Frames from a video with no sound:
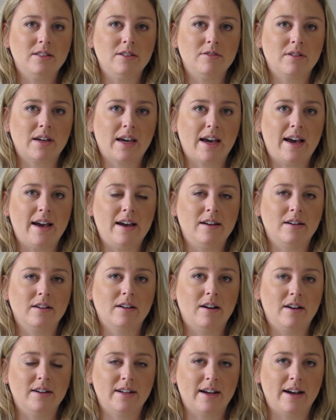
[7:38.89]
you can
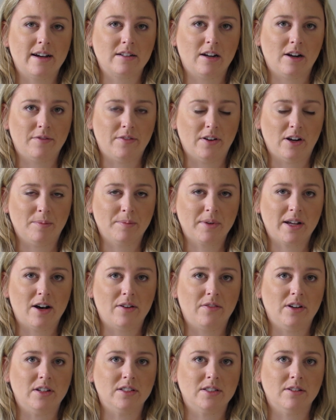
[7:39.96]
contact our firm,
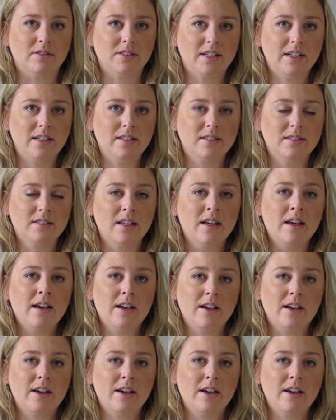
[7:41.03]
Calver & Associates,